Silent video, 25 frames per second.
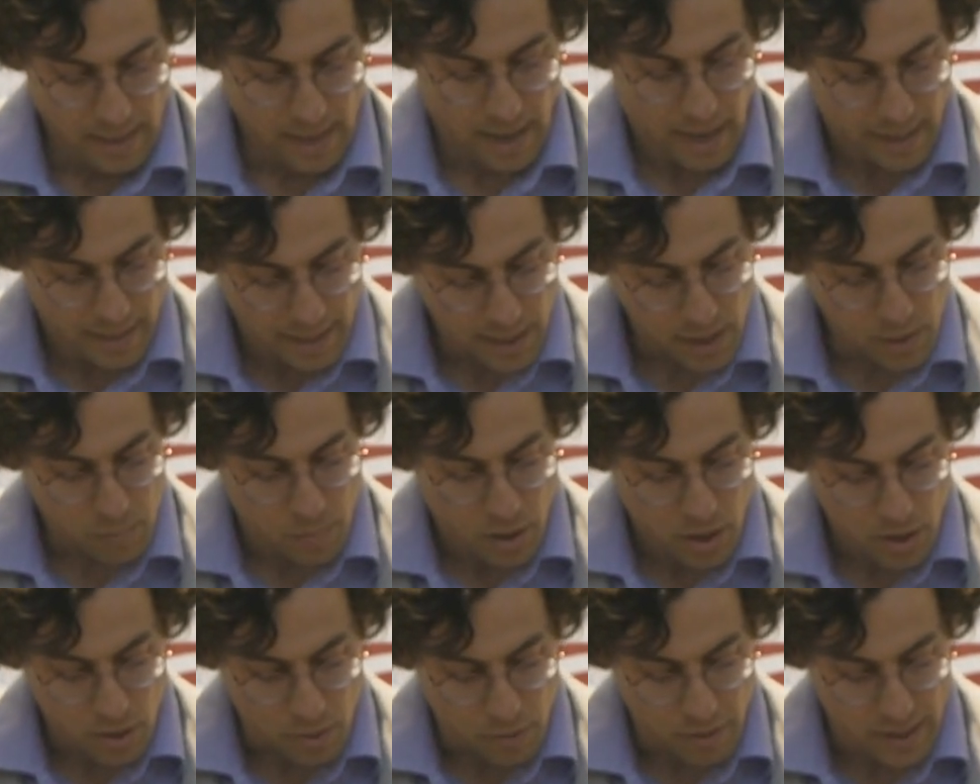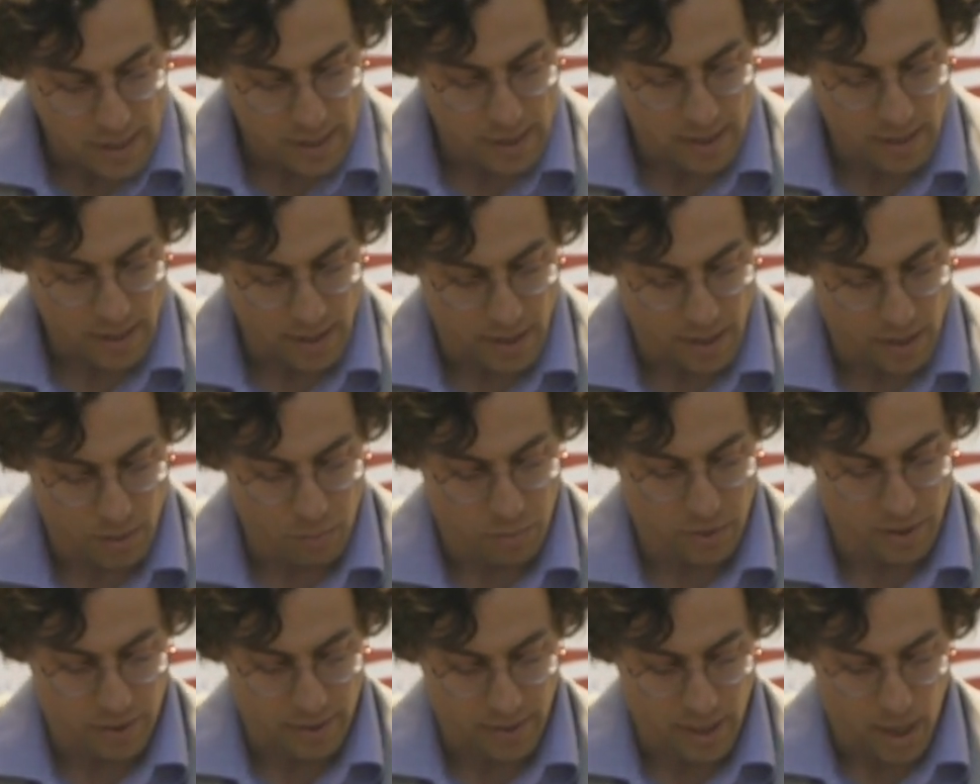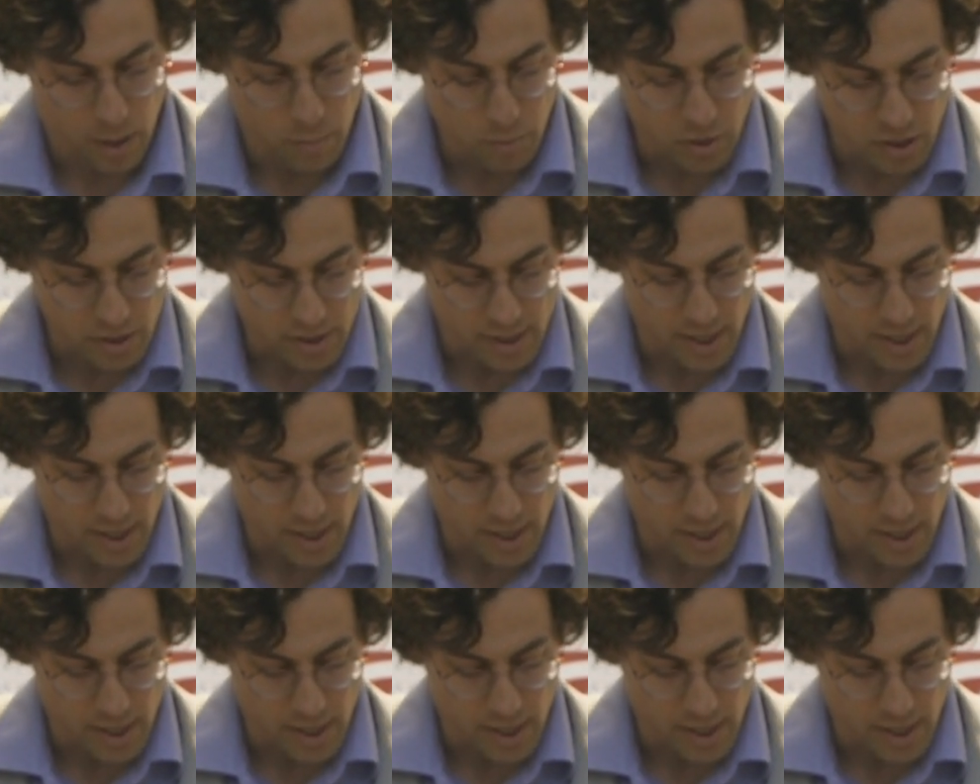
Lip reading: And he has most recently, with Gabriel